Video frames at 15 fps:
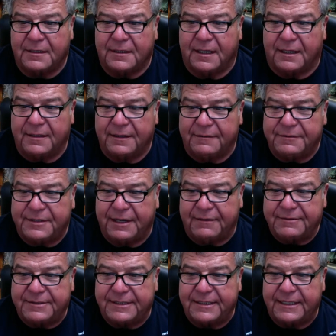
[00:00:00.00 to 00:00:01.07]
I don't know if
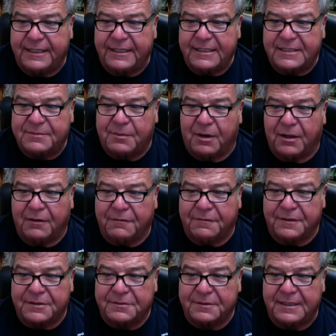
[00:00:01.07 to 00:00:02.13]
Jeff's seen any smaller
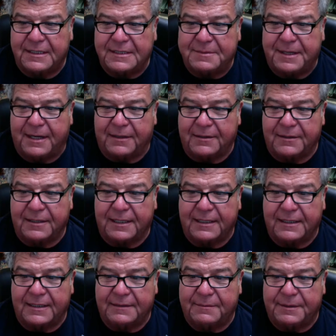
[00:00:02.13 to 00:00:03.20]
fish when he's been out there
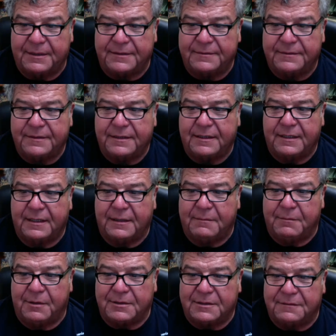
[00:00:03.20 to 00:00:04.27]
lately, but
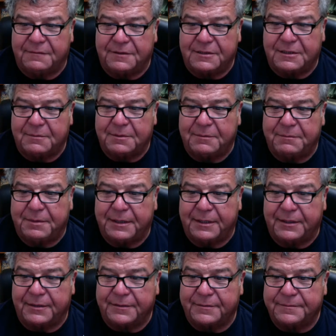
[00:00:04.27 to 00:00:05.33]
most of the fish have been
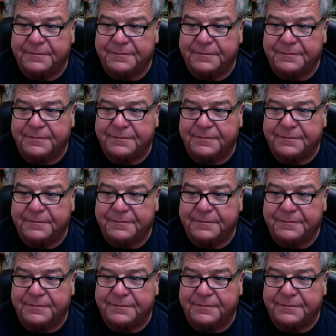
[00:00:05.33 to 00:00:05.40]
bigger.